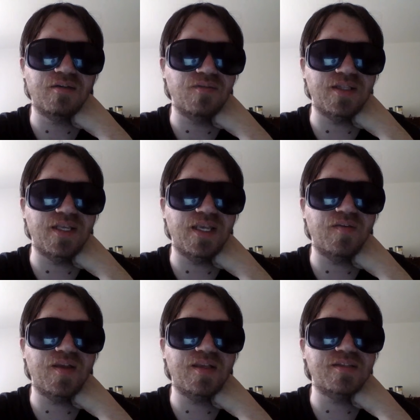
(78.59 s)
red
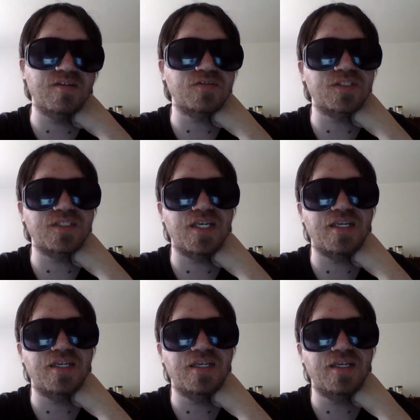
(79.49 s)
herring, and also say
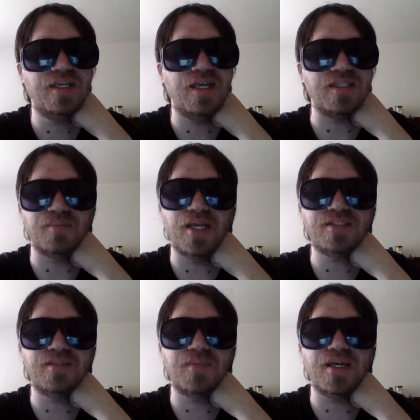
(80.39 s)
that the
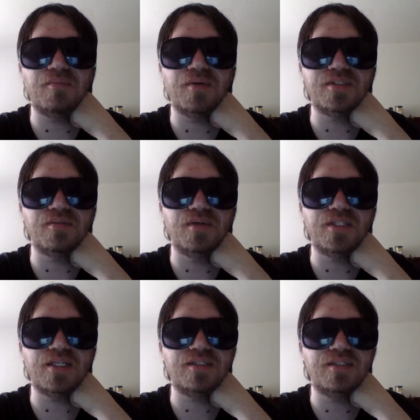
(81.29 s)
mastermind was the one
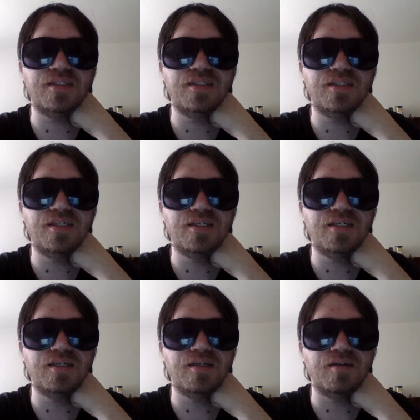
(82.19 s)
that
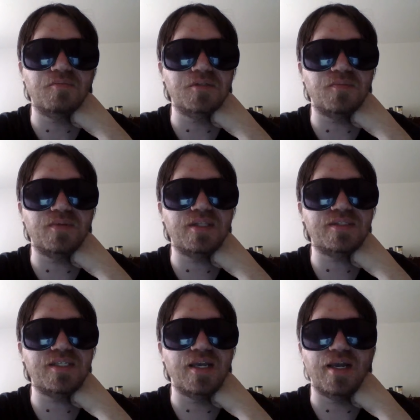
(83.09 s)
was the one that
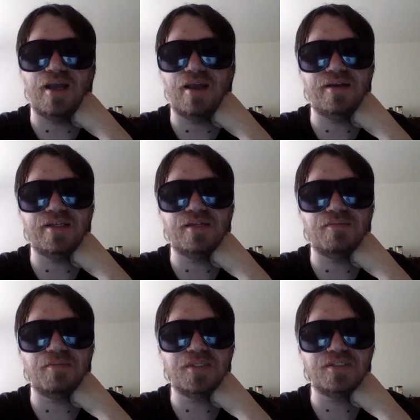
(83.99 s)
say hire you
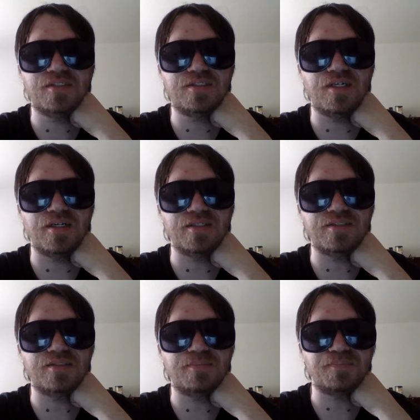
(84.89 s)
from the
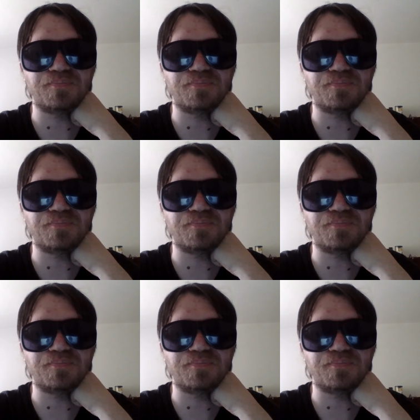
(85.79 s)
start.